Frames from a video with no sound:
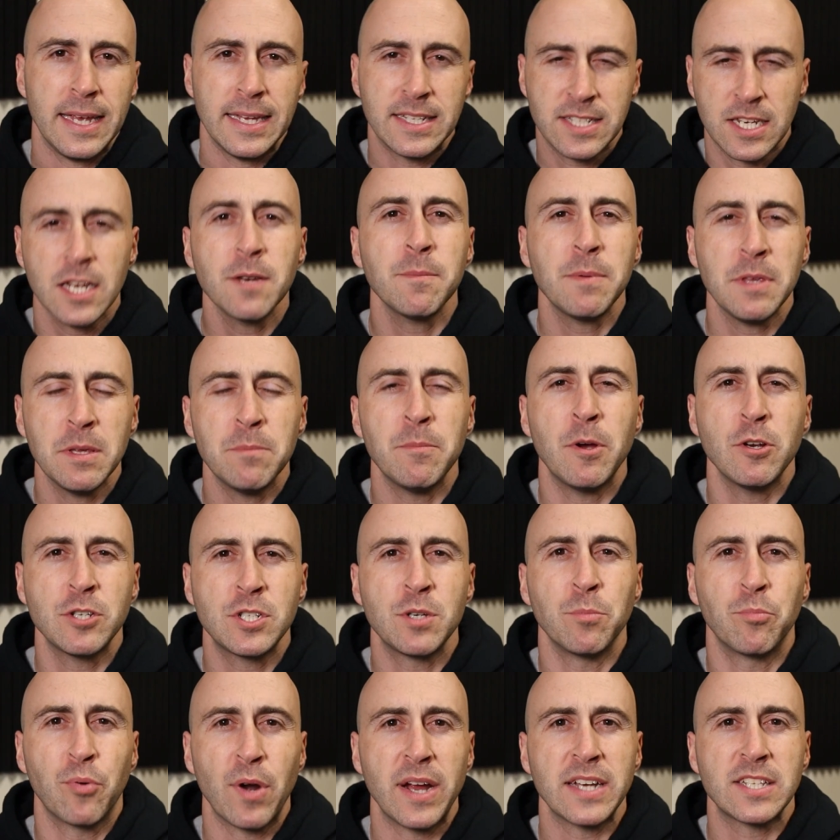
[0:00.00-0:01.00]
It's gonna be the
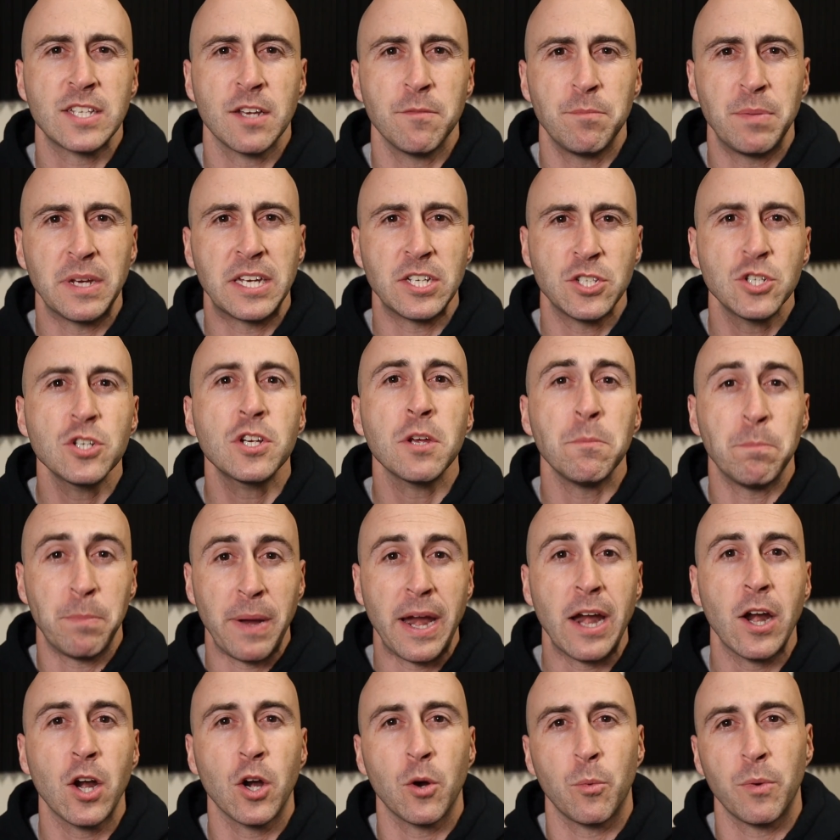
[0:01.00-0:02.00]
most impressive because you can
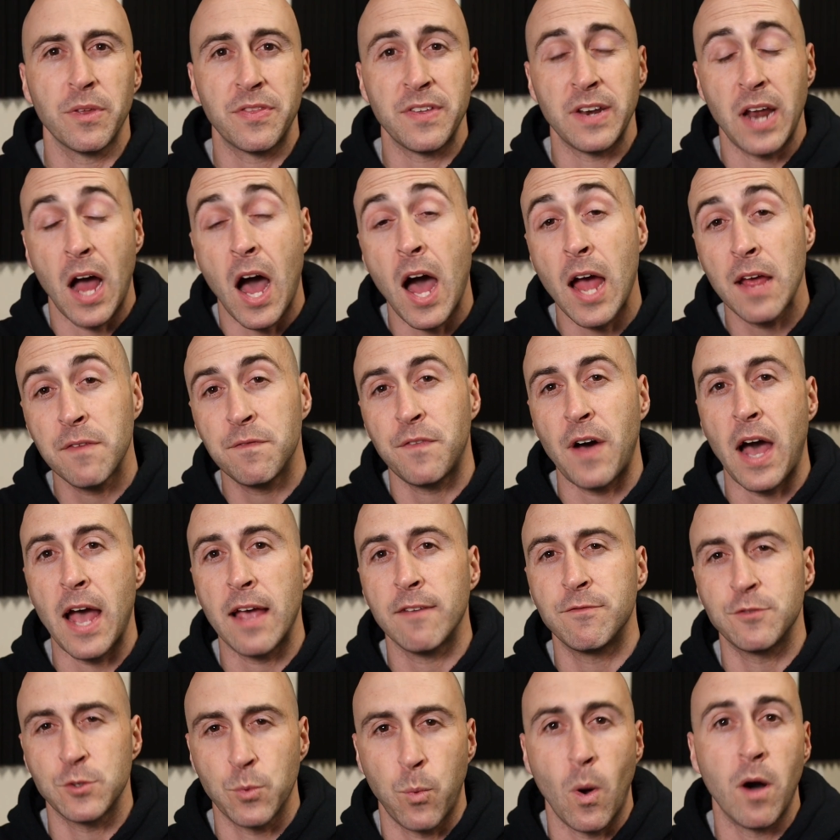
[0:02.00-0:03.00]
pair it with an i
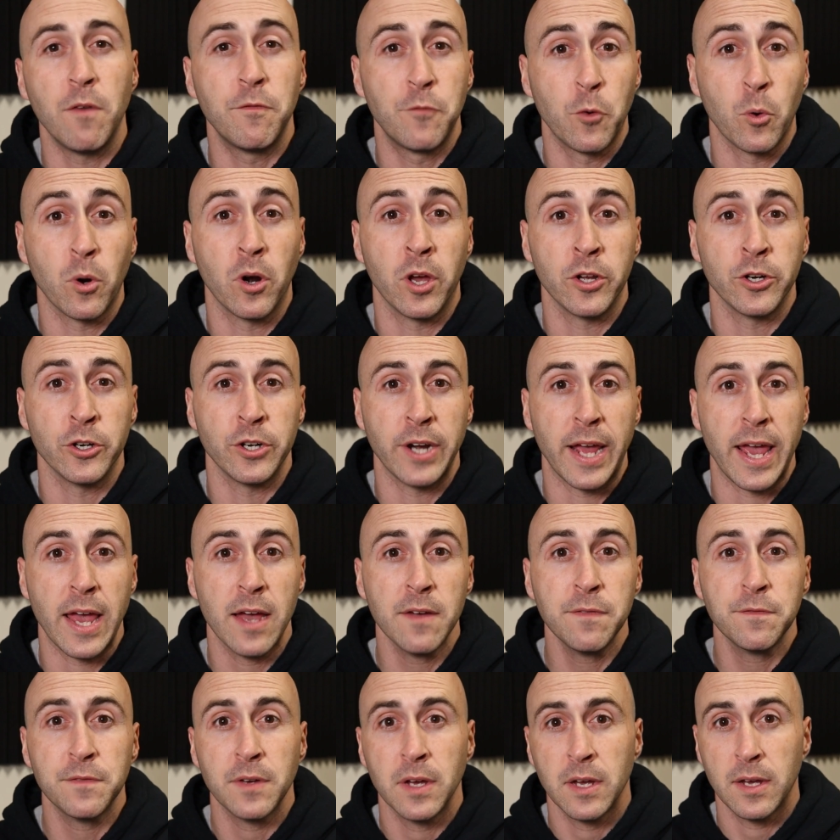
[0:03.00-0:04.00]
five twelve four hundred
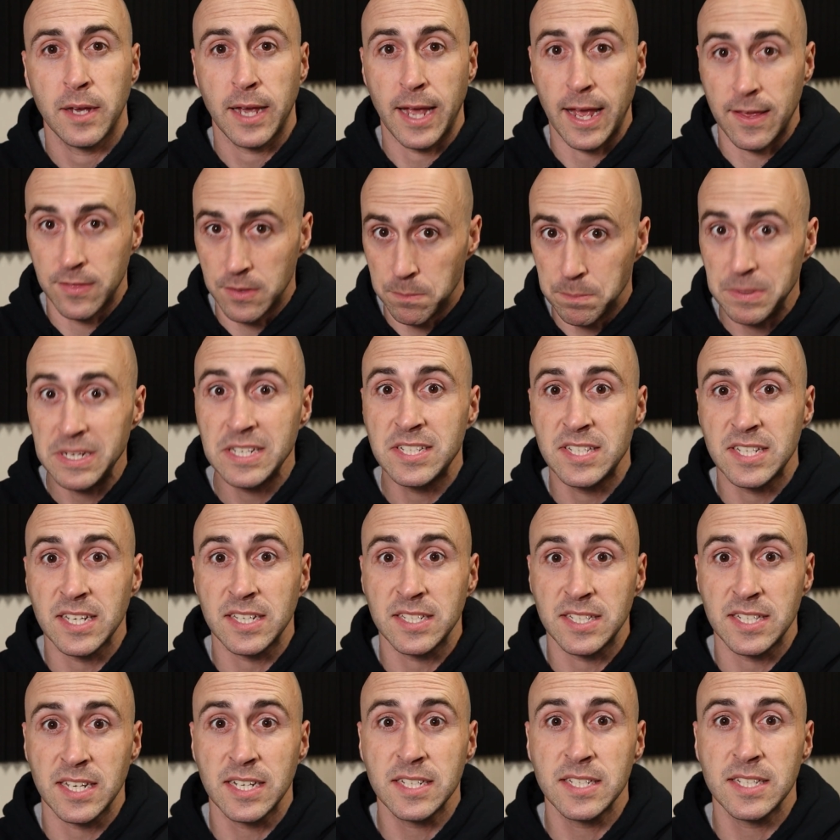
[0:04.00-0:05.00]
F and the B
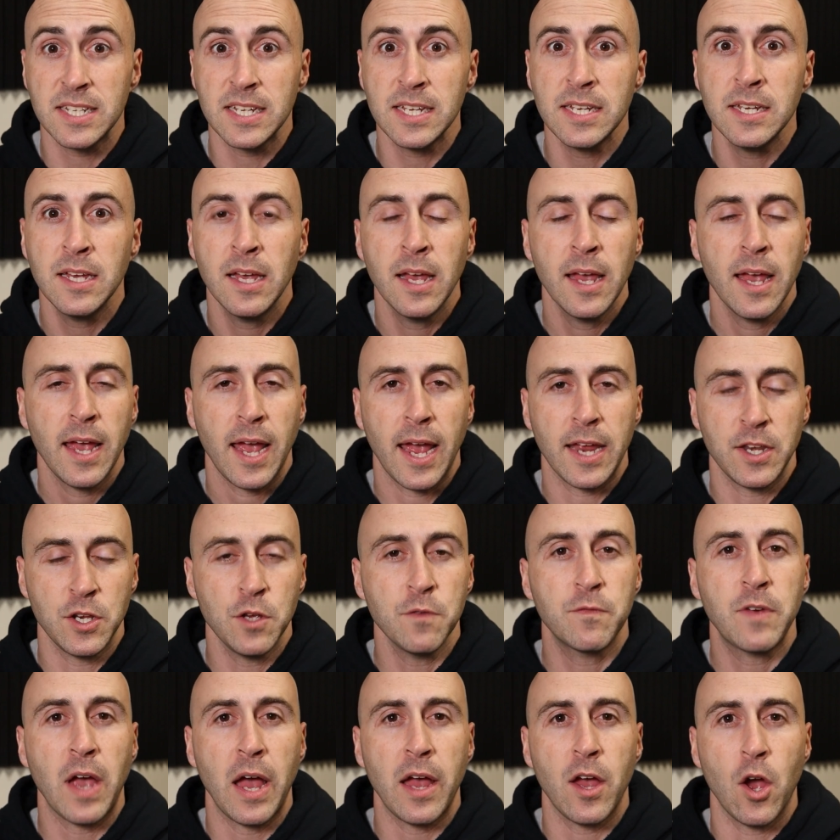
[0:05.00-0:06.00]
six sixty, and
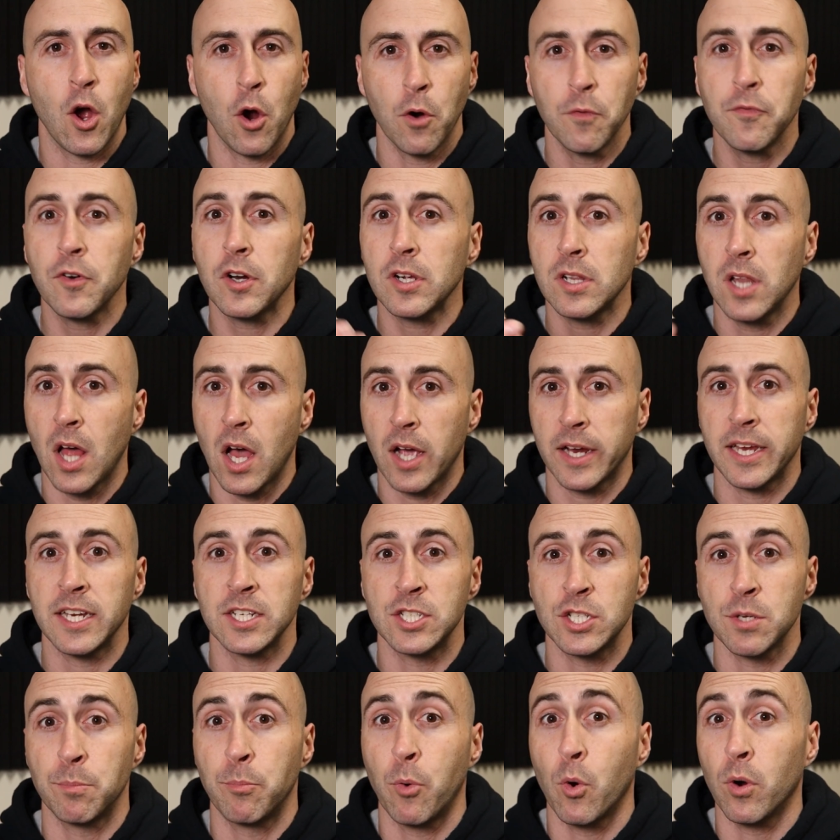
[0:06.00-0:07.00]
you've got
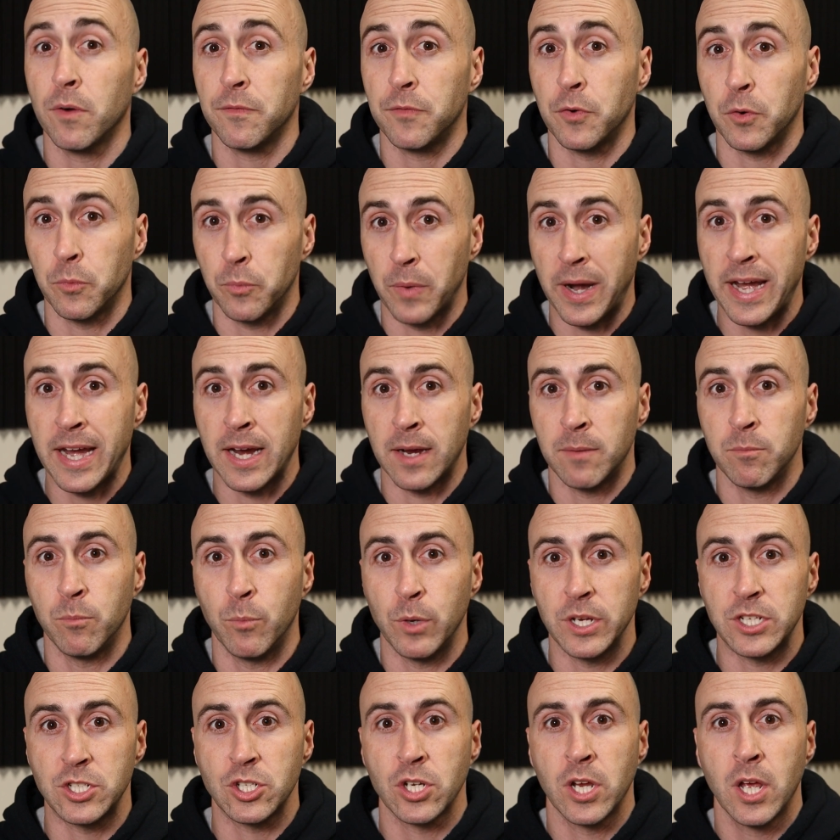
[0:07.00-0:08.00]
overclocking support for RAM,
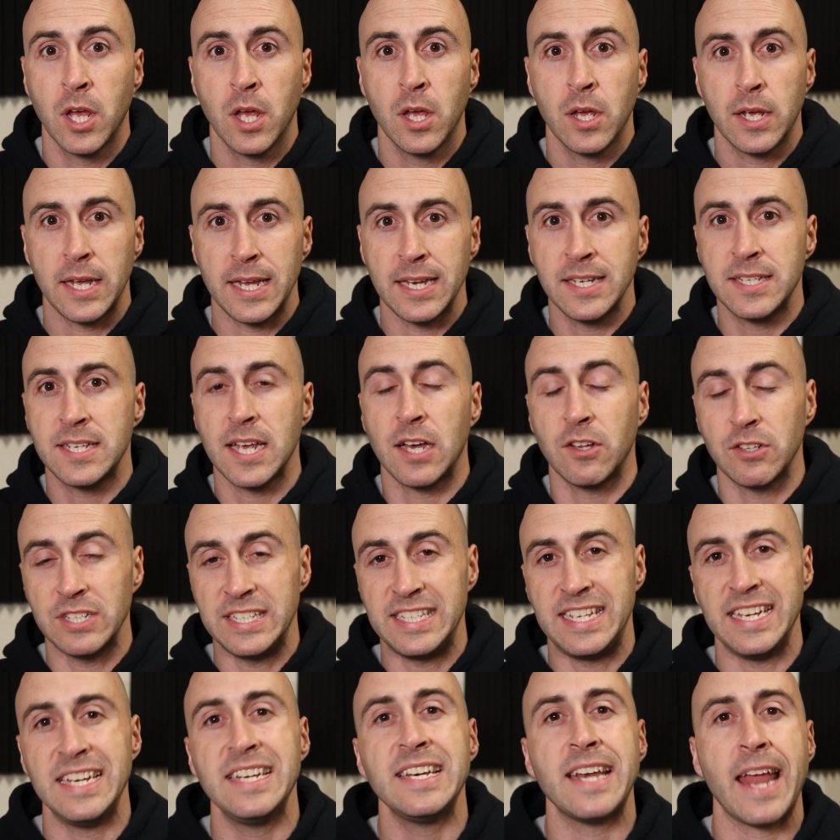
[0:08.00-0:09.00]
which
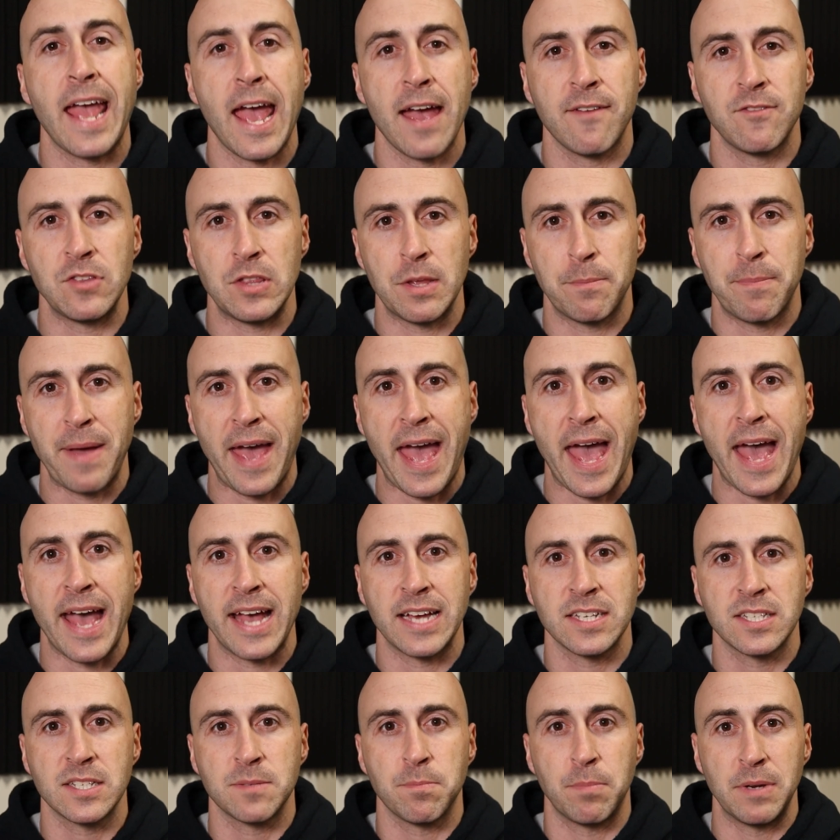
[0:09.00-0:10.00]
Intel didn't have in the
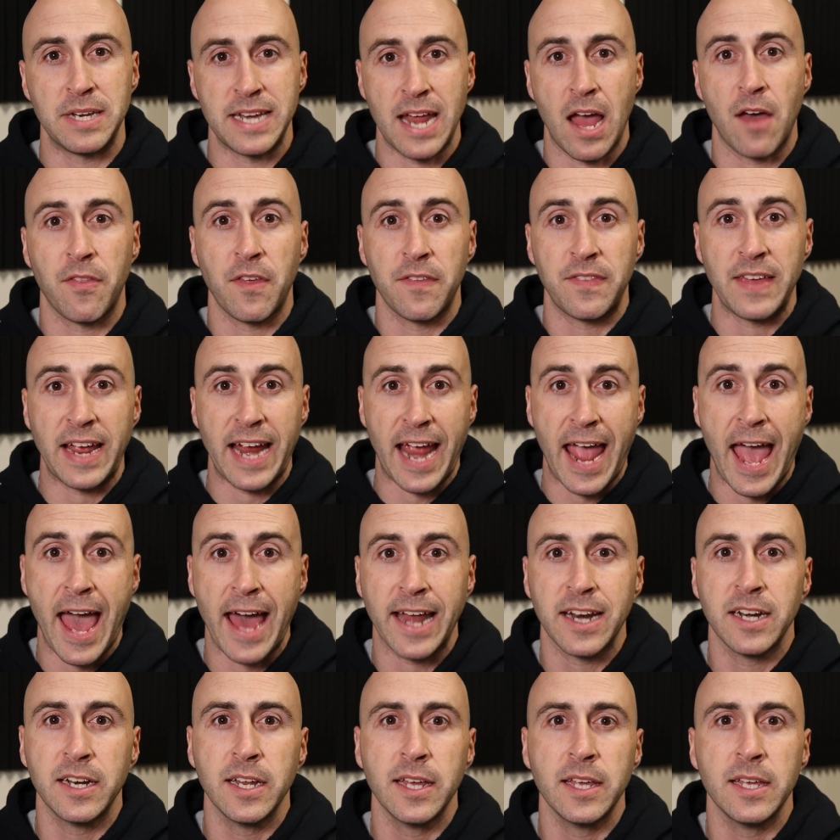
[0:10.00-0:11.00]
past, but now that they
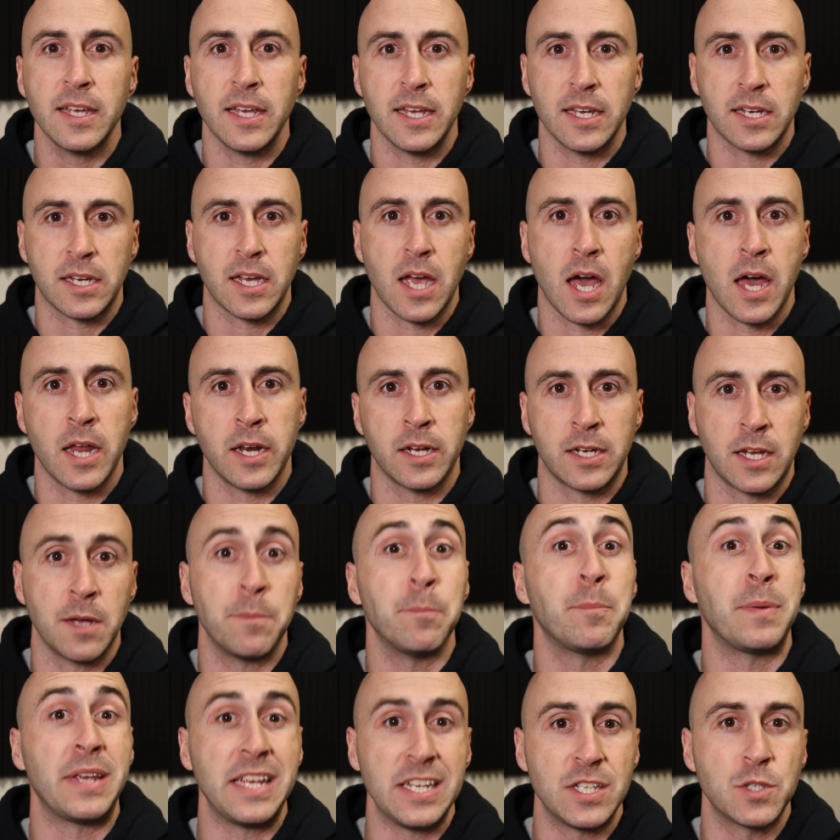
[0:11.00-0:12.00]
added it, it kind of
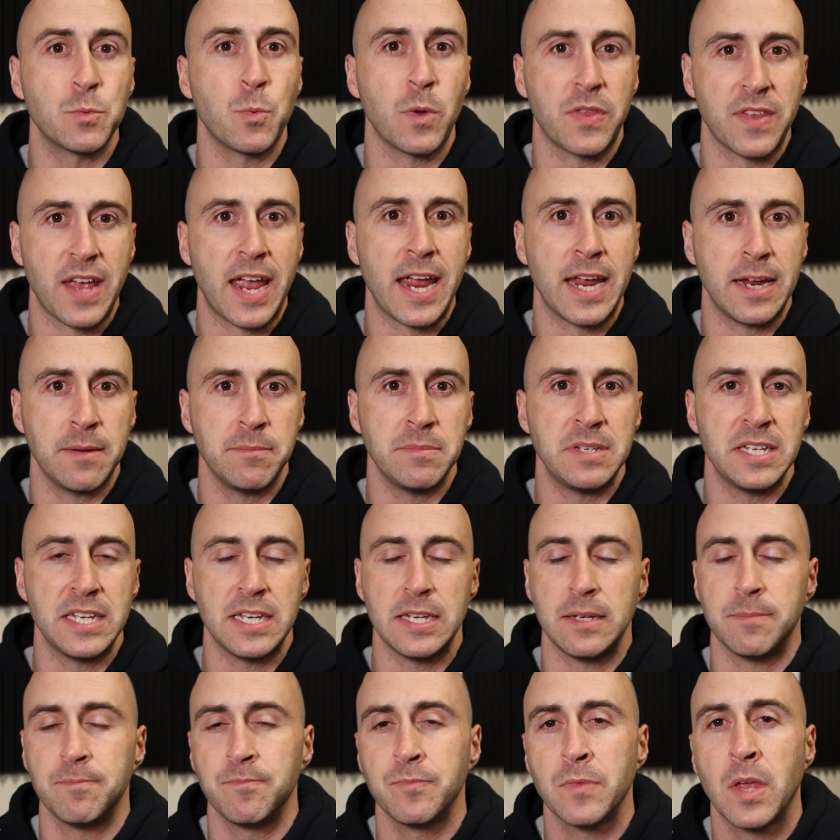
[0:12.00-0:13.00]
competes with A M D.